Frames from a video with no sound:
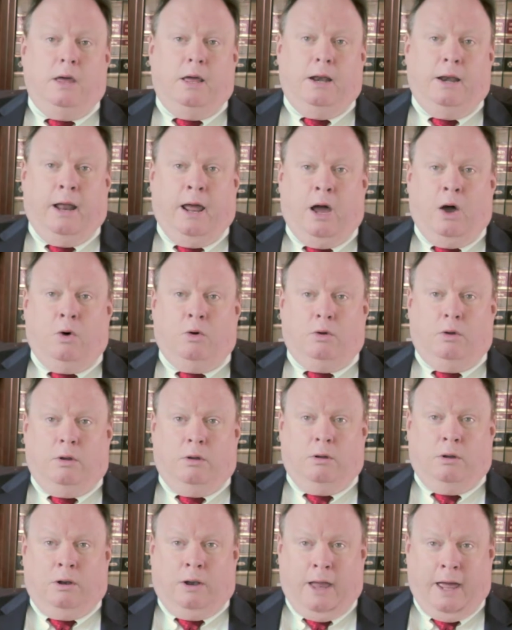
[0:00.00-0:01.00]
Now,
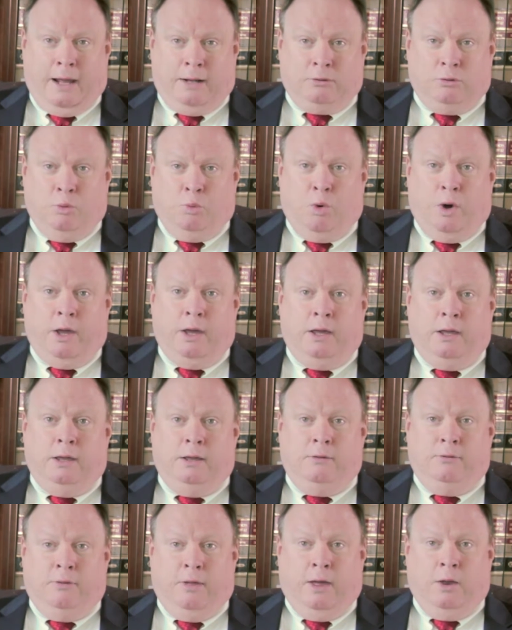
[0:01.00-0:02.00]
like the
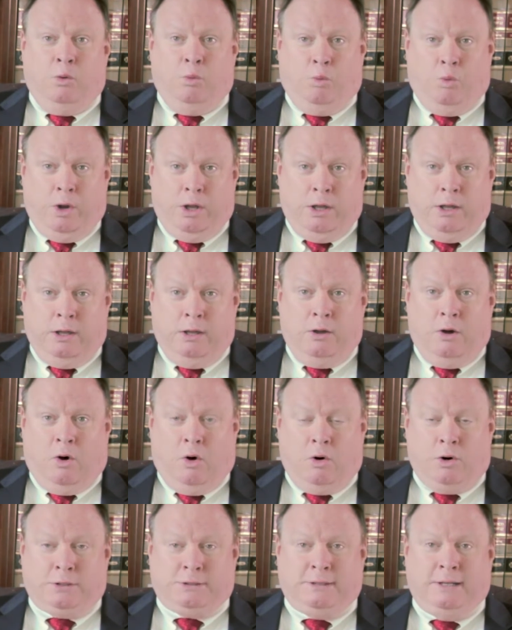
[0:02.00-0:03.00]
way that we
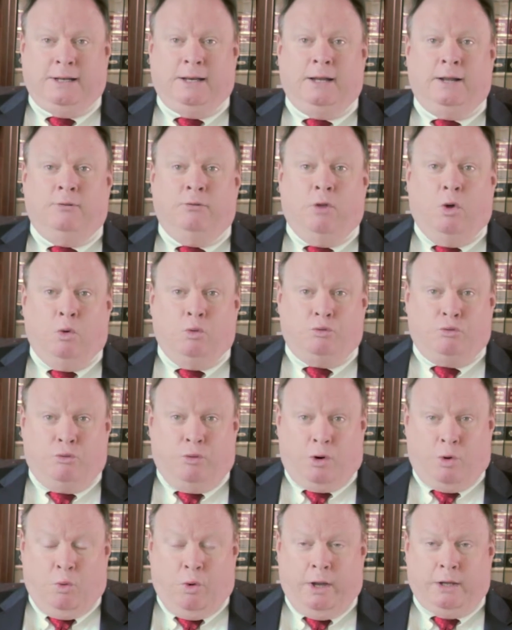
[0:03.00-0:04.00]
are sending those
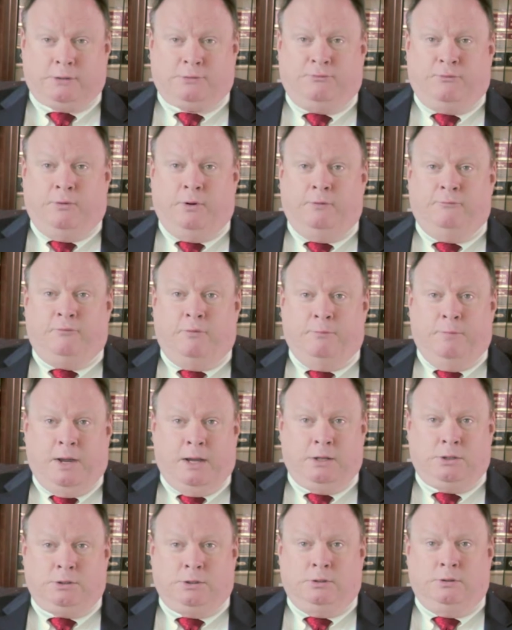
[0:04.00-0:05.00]
requests for
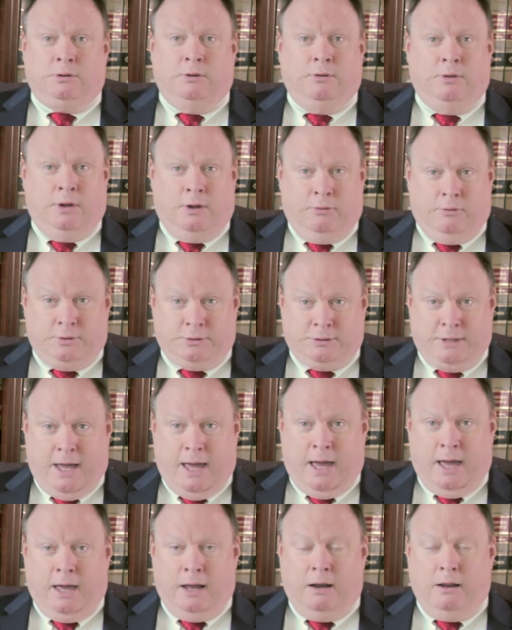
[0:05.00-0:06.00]
information to the other
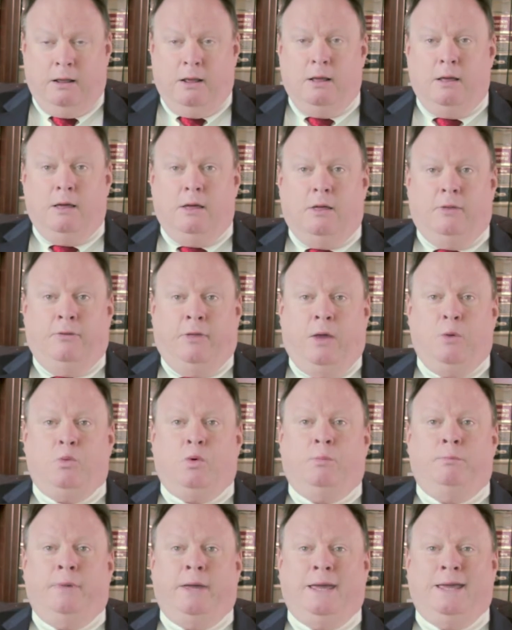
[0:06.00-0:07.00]
side, they
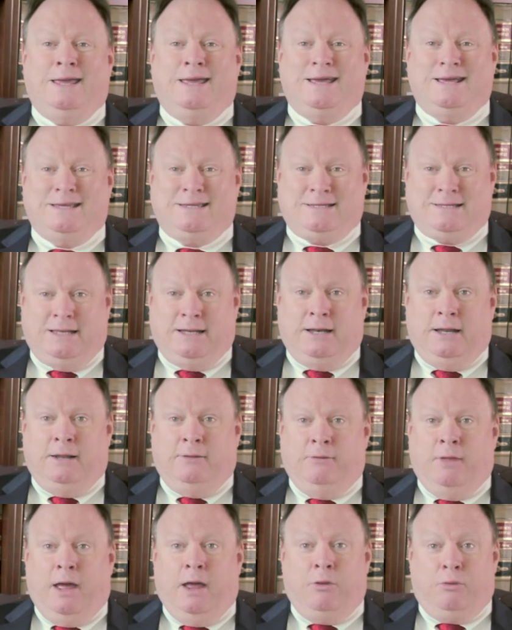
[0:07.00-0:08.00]
will be
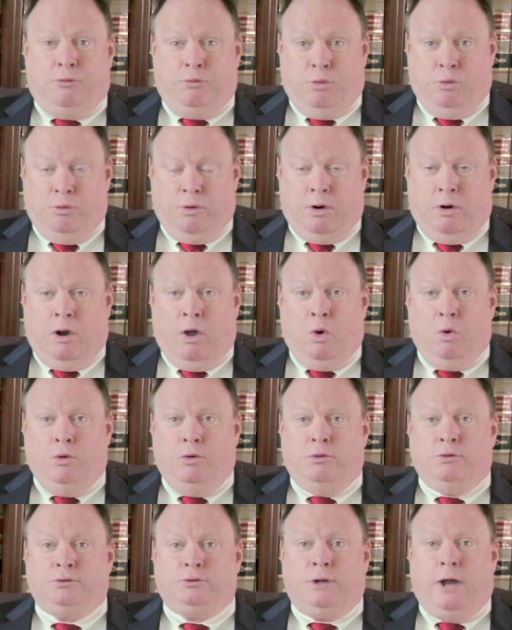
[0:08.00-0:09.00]
sending that through their
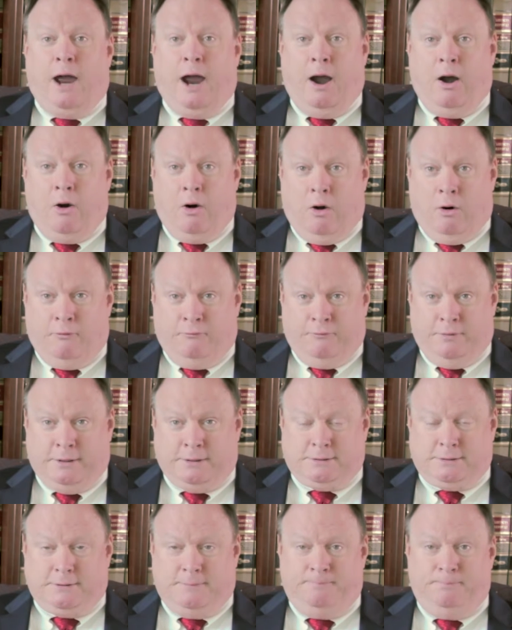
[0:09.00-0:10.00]
lawyers to our
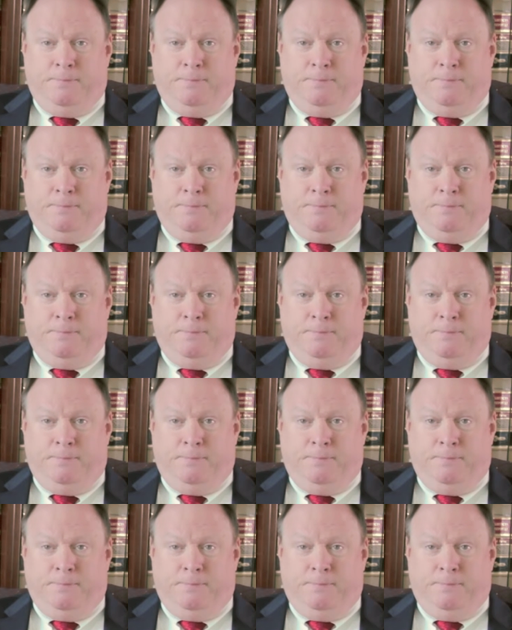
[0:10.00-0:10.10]
office.